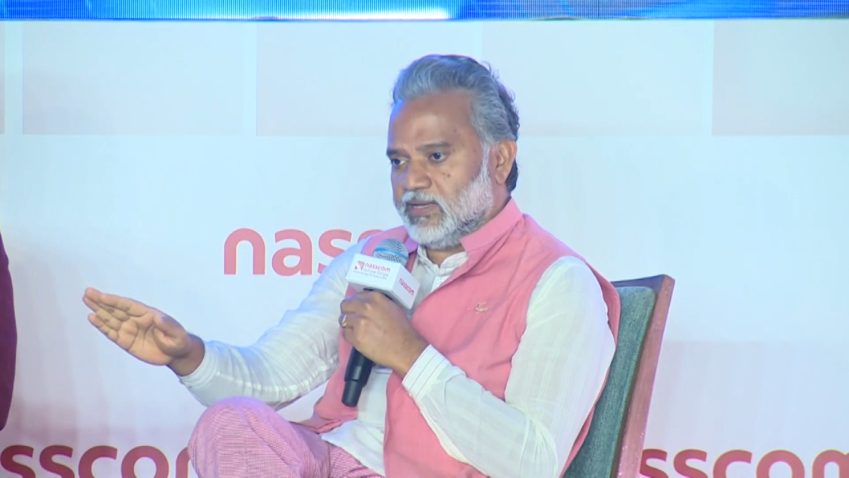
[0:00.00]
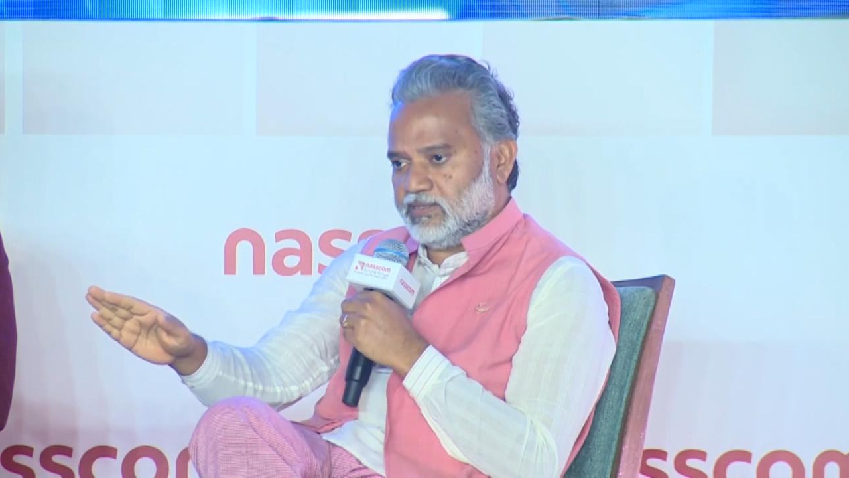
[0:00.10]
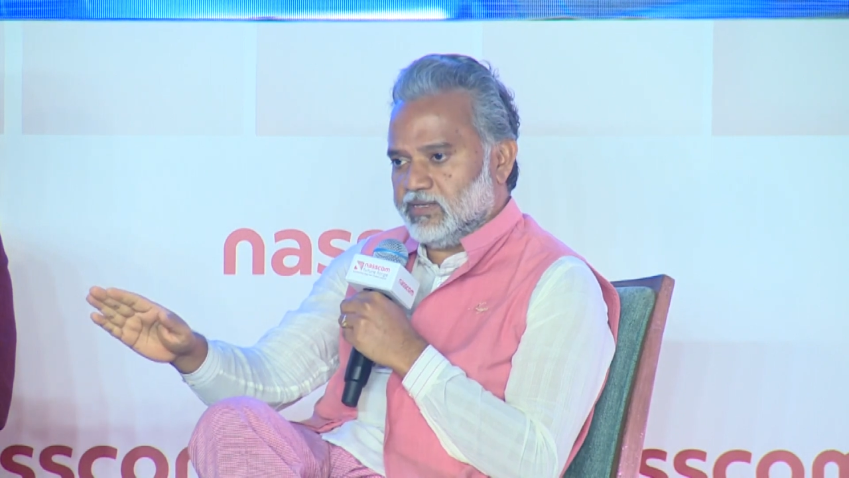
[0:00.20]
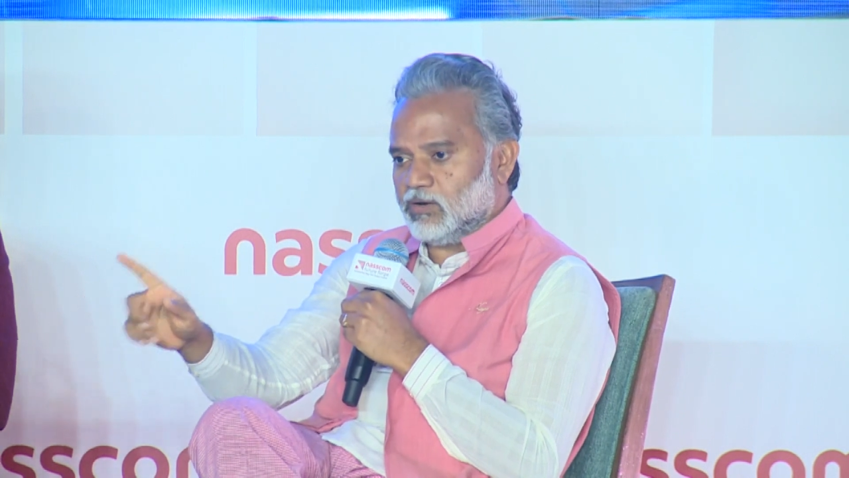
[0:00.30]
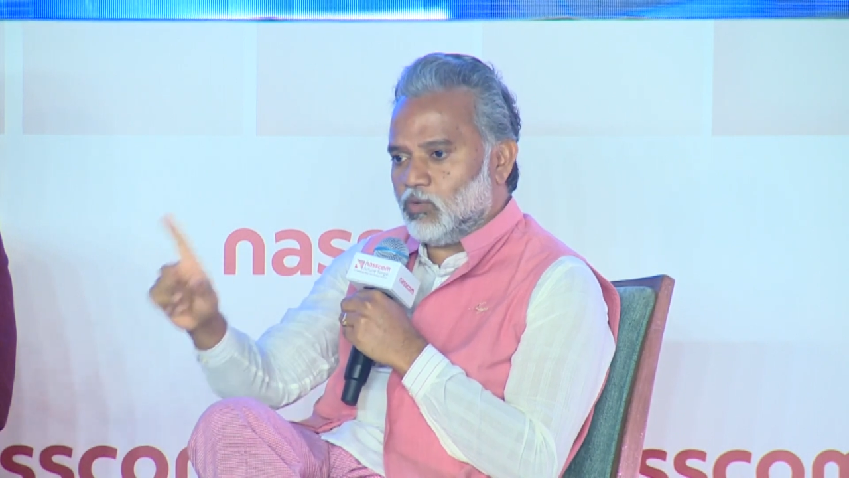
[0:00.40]

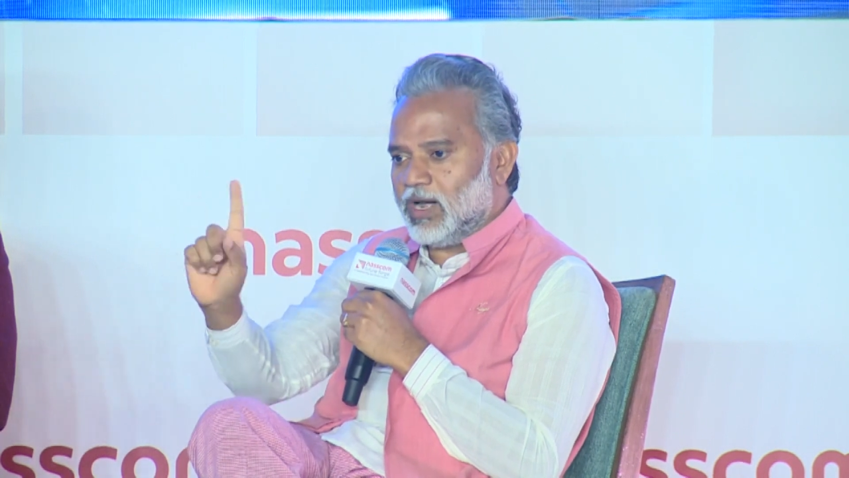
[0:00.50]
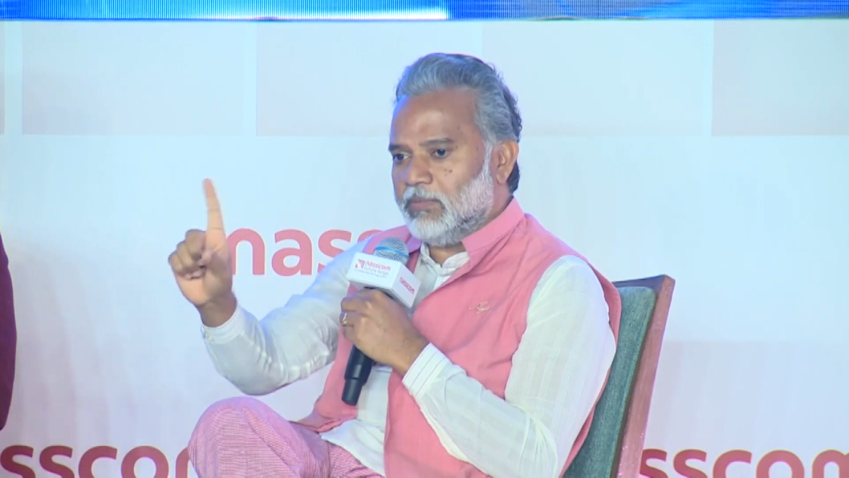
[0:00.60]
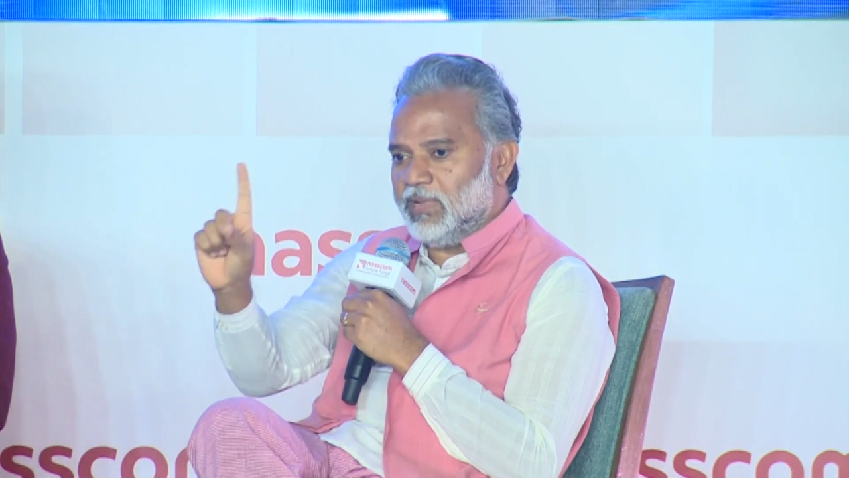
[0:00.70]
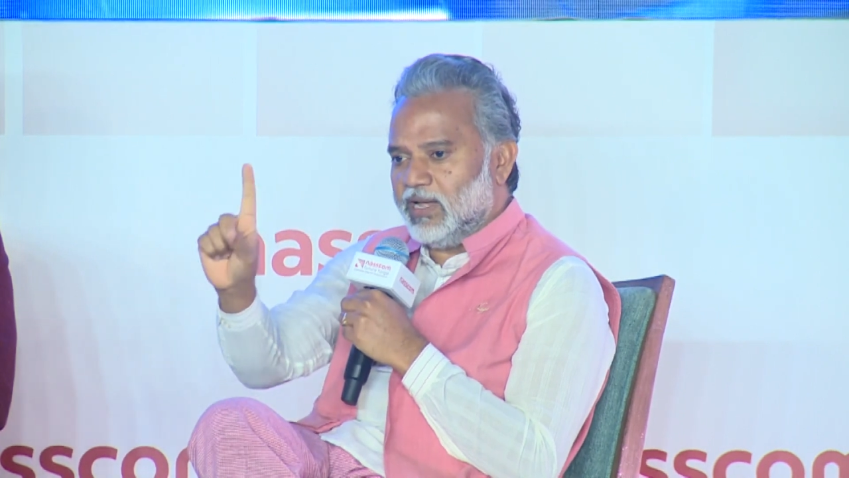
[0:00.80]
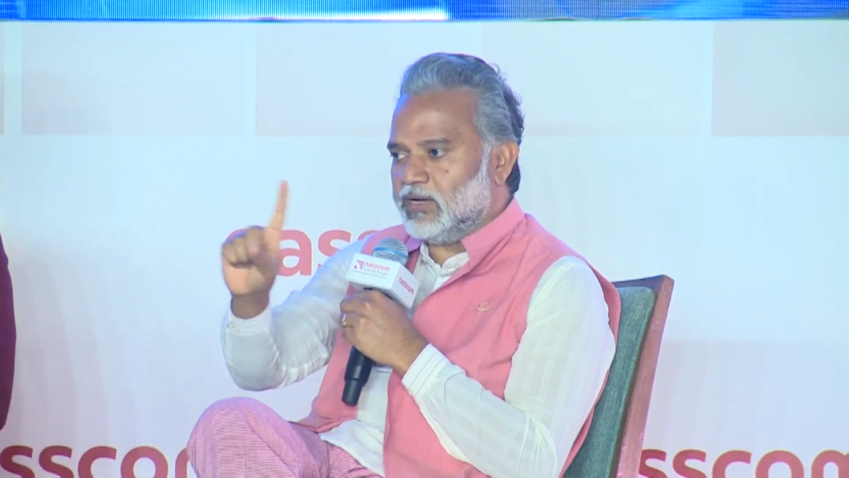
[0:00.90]
There are 1
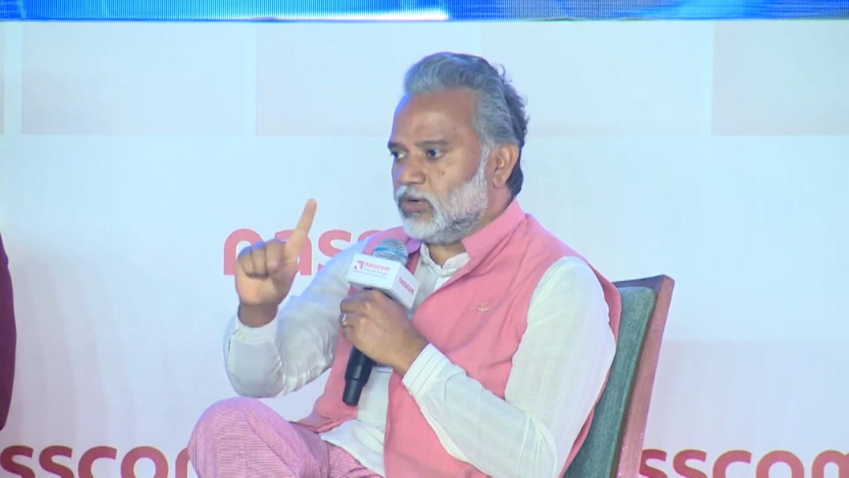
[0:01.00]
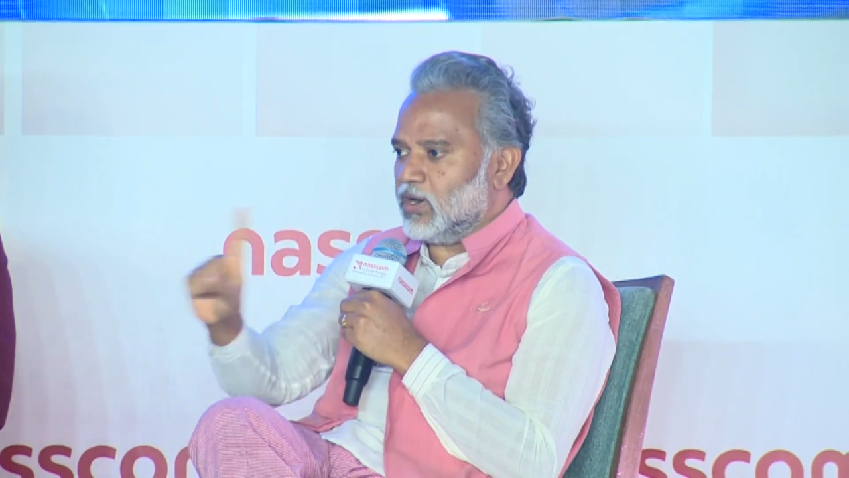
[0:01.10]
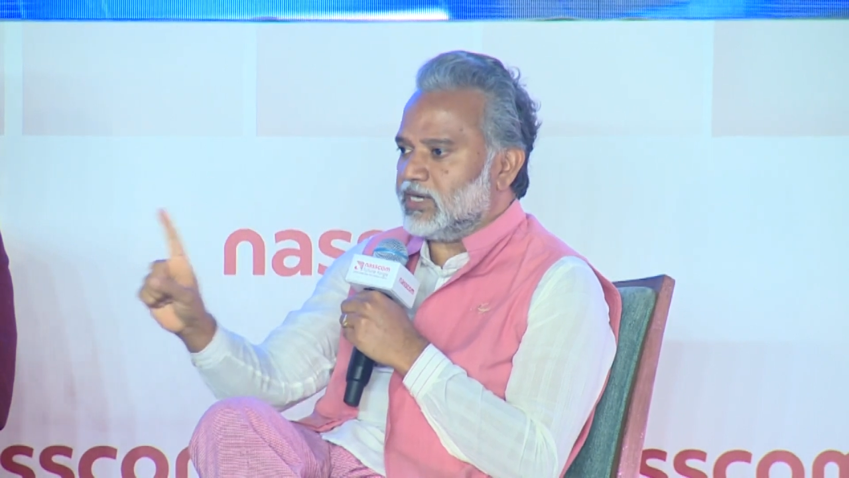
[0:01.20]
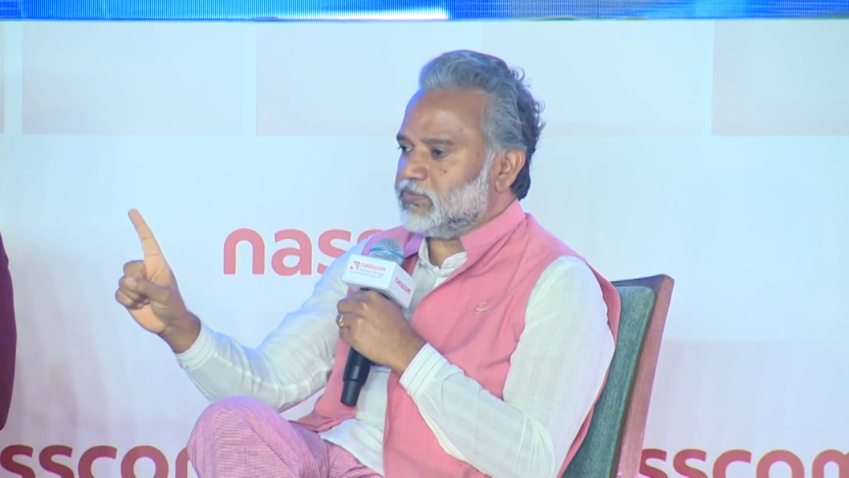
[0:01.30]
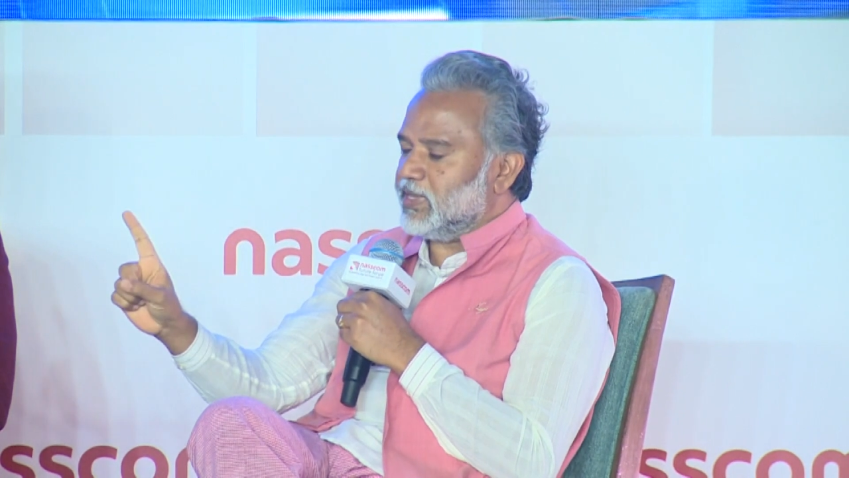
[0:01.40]
billion do
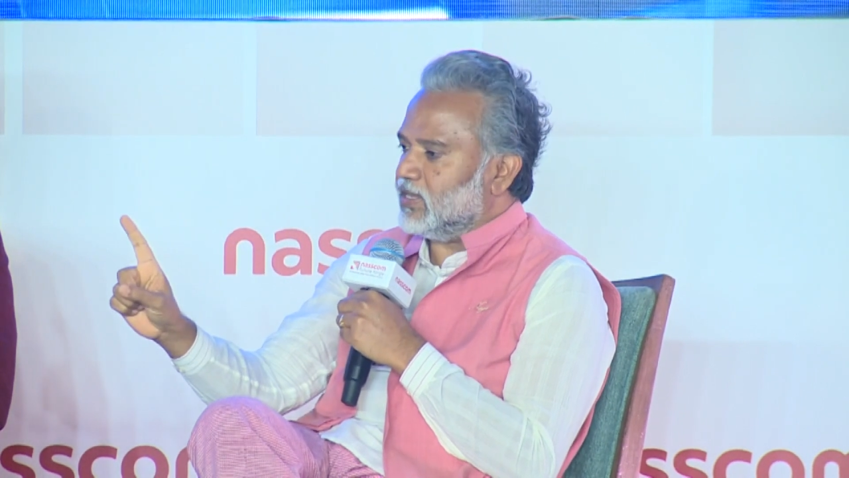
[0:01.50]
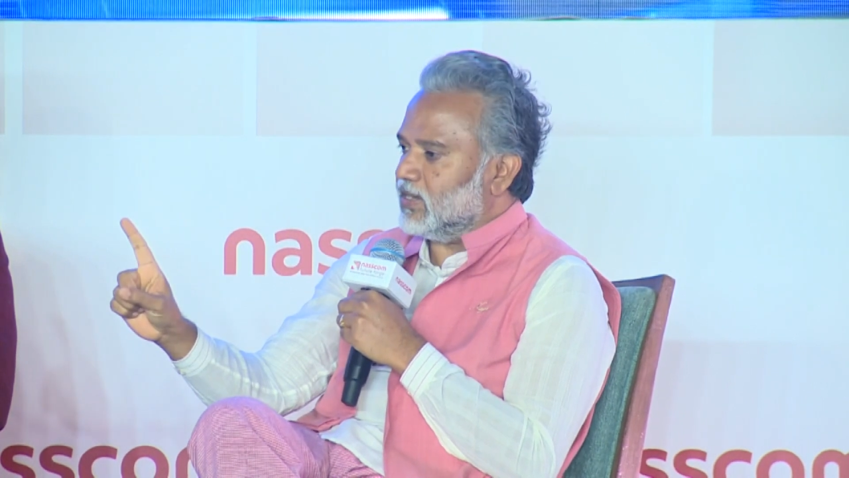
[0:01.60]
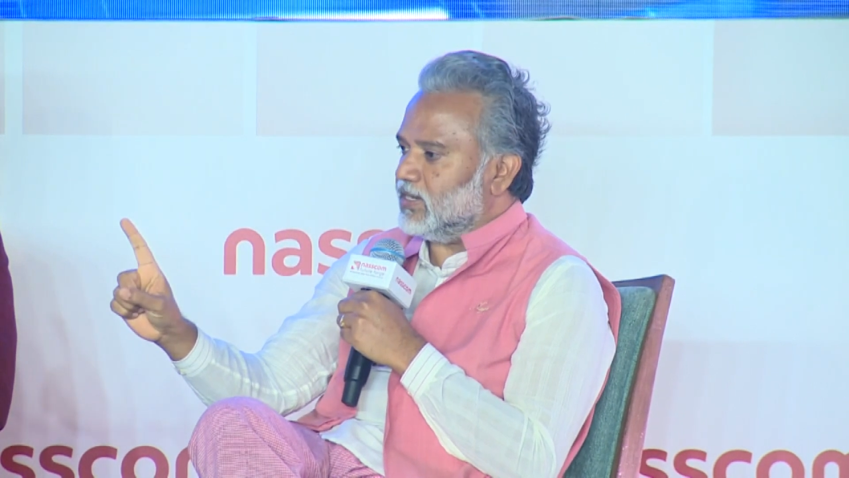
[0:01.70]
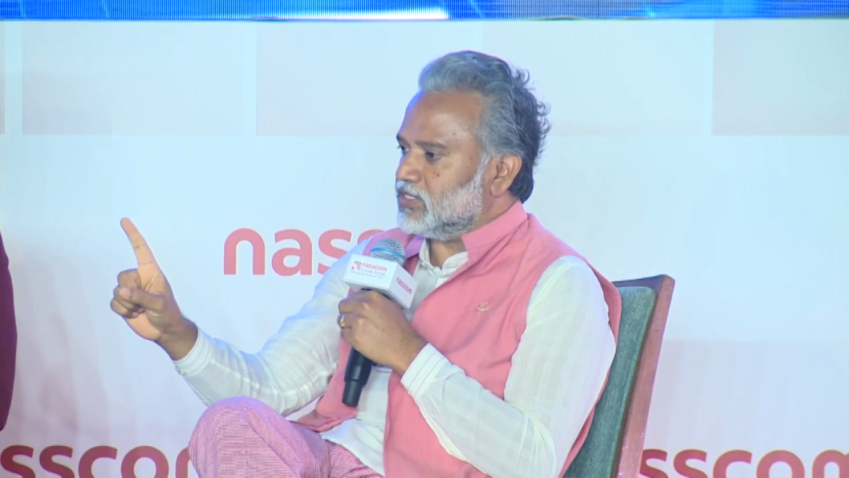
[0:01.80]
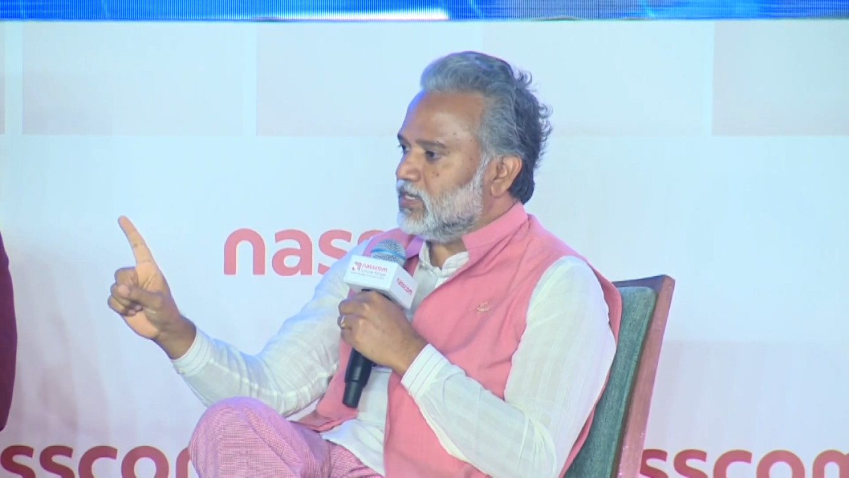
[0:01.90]
not speak
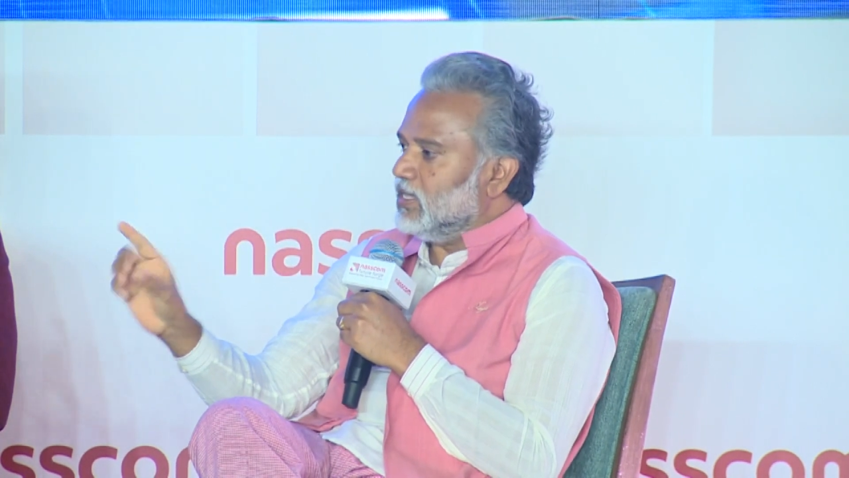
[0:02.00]
English.